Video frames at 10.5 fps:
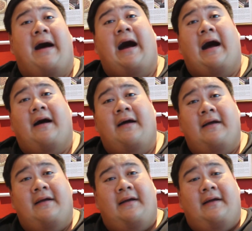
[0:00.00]
Baja,
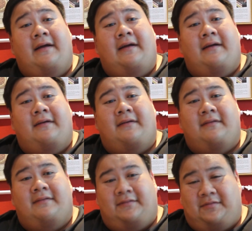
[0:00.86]

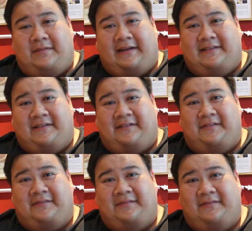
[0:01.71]
New Mexico.
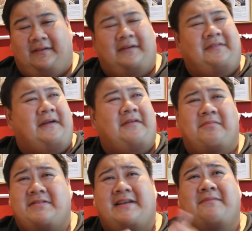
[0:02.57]

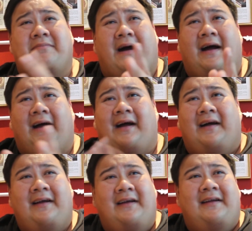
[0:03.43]
Basta yung Baja.
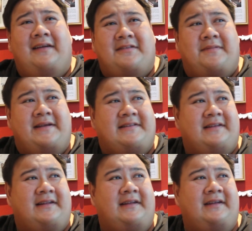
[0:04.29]

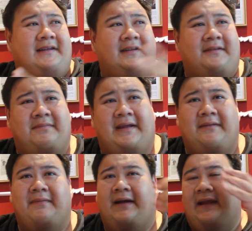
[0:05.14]
Basically
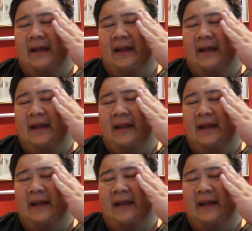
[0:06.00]
made by